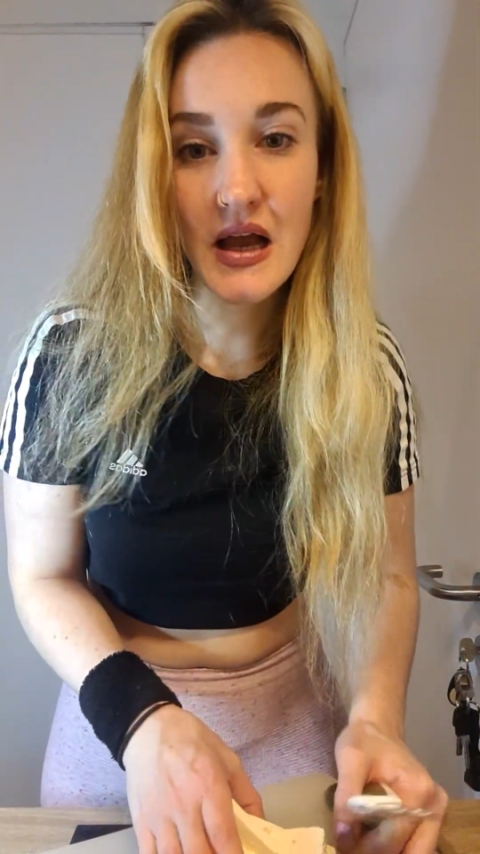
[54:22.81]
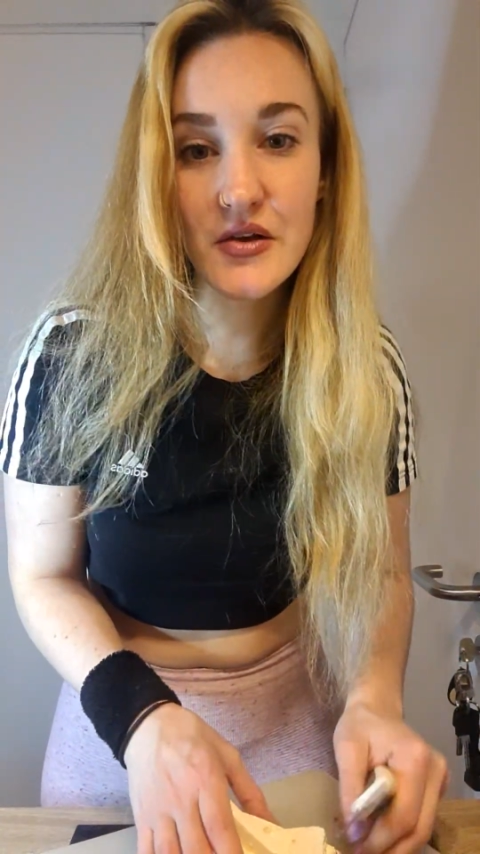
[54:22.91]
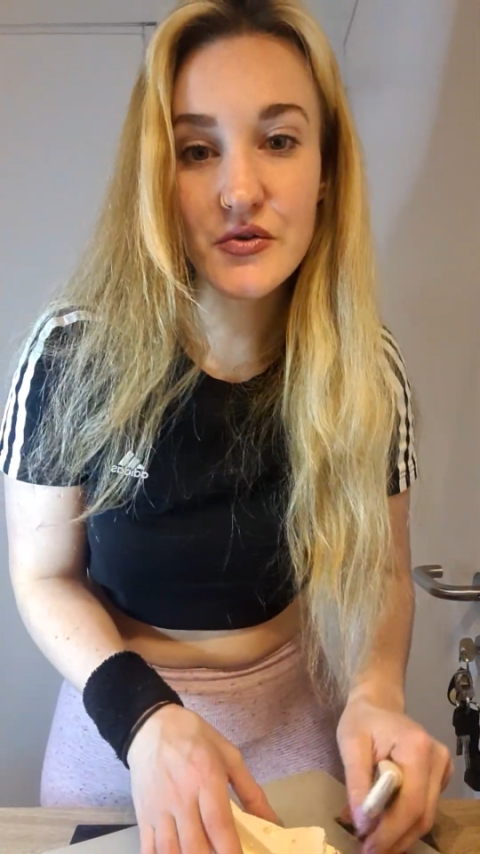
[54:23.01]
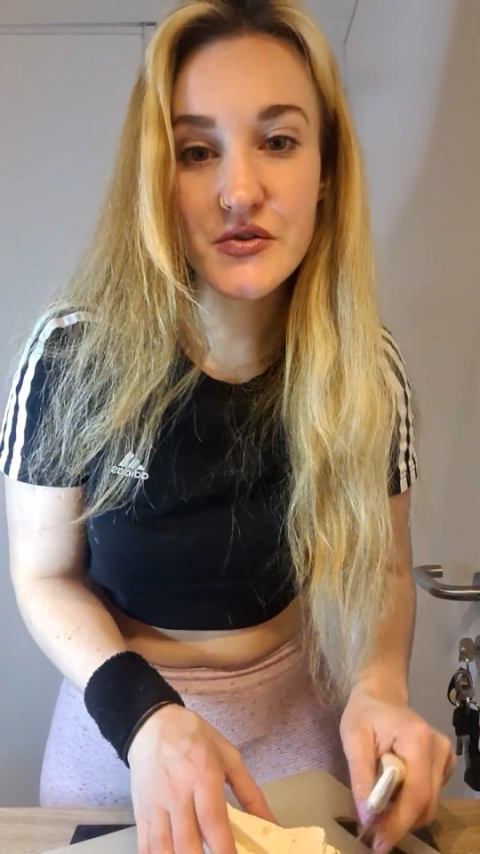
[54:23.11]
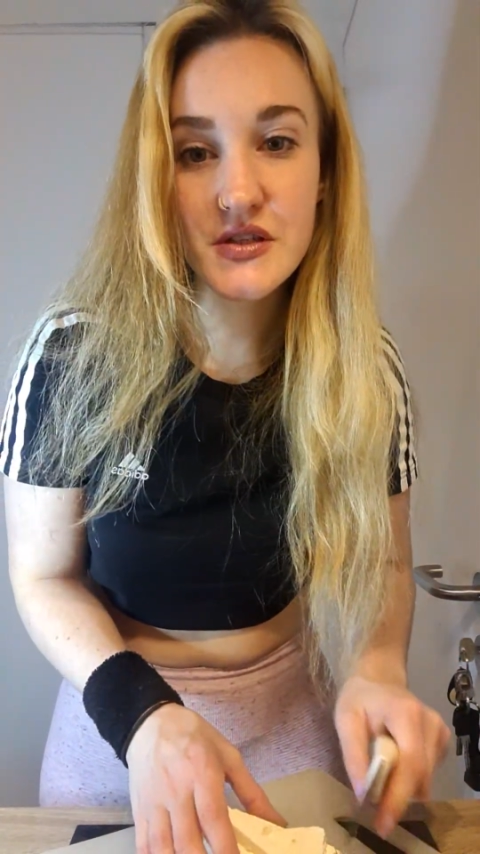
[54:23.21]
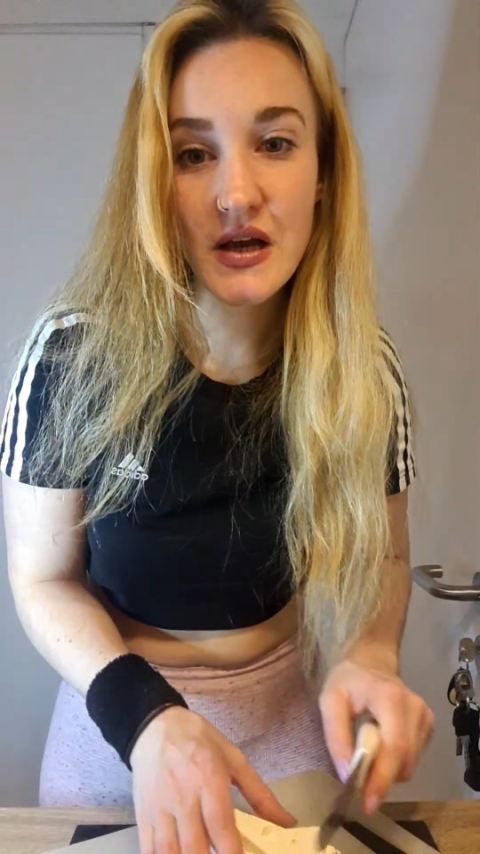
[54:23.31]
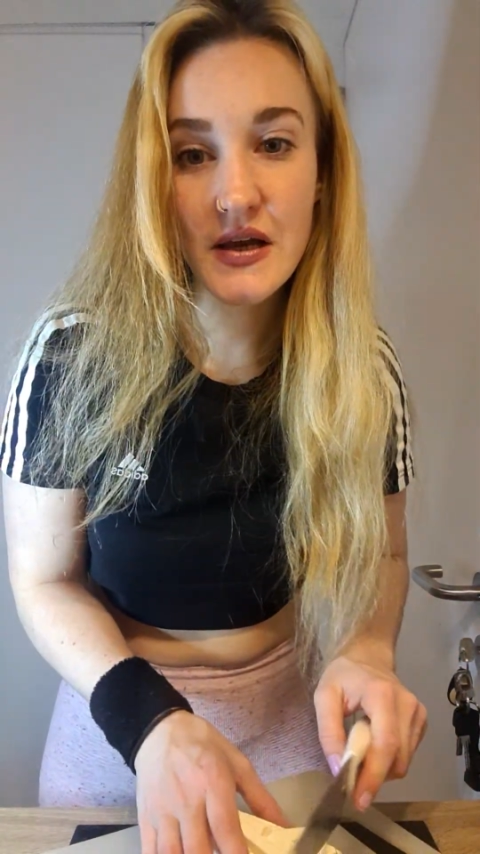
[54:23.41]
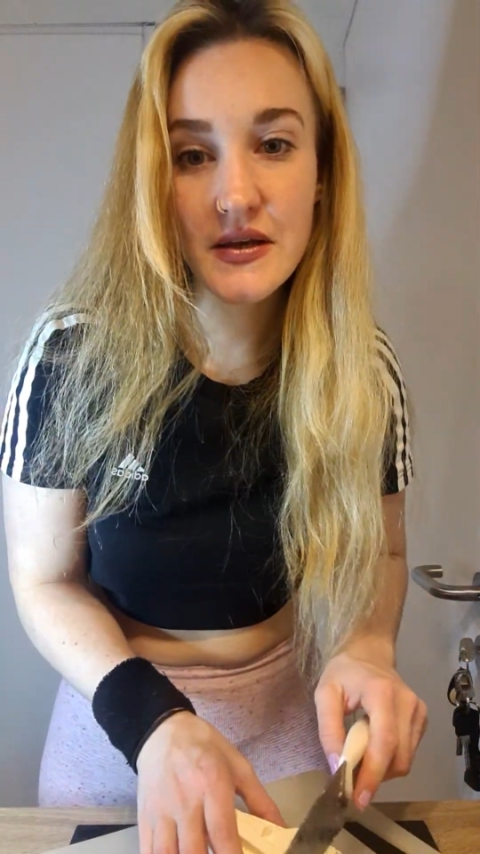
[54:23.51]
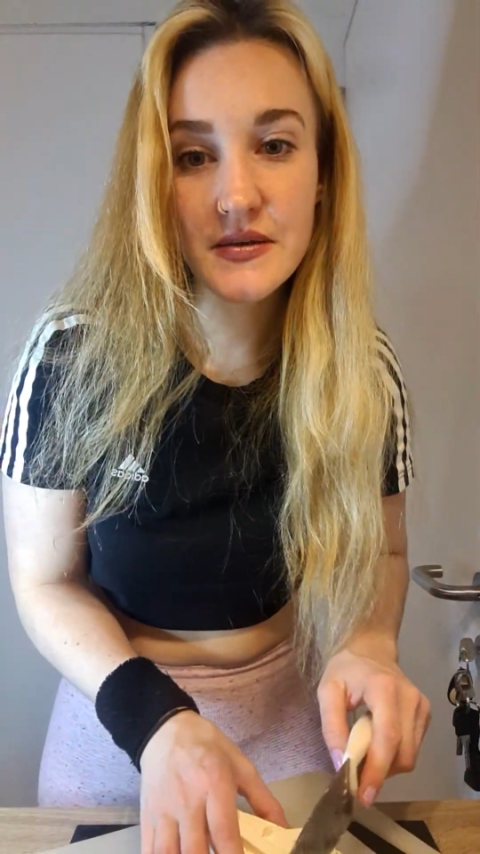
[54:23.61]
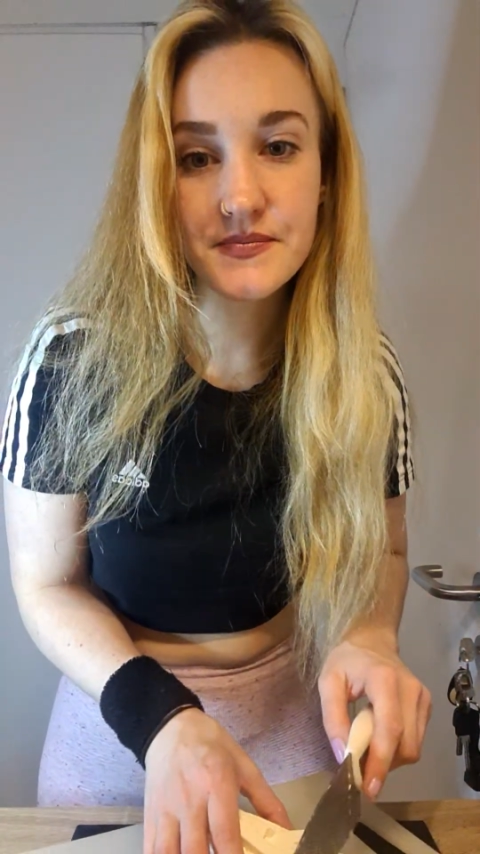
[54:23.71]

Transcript: you signing?